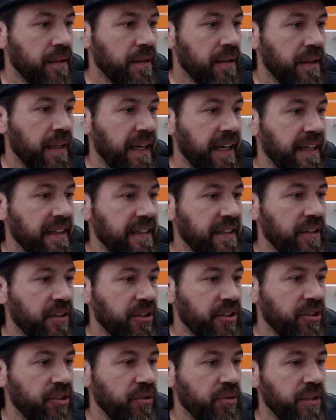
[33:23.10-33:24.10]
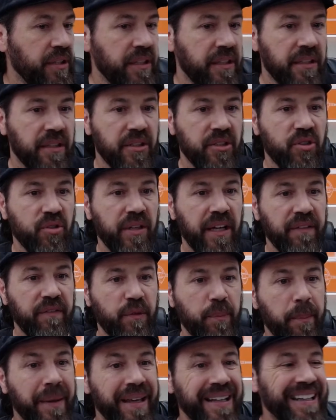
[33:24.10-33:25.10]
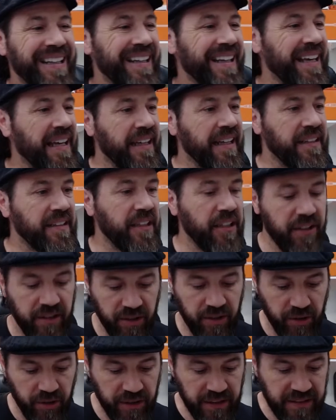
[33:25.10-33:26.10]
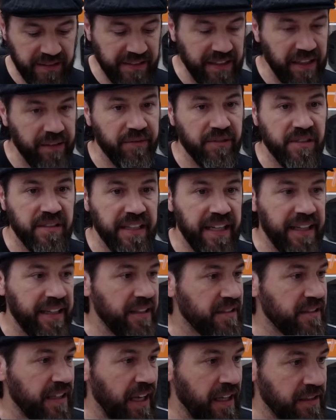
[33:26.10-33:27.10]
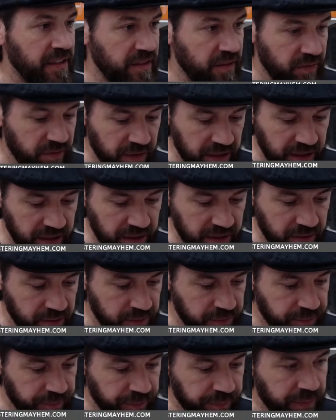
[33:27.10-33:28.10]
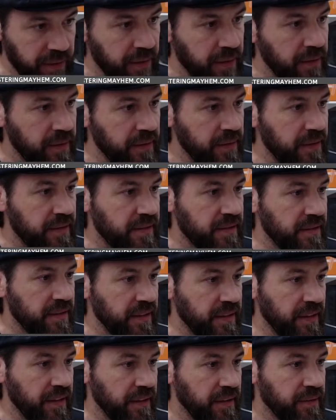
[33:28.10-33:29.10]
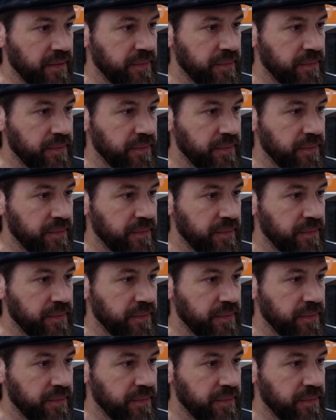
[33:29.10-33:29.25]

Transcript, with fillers: Kylie, are you here? You have a minute and 37 seconds as of now. Let's see.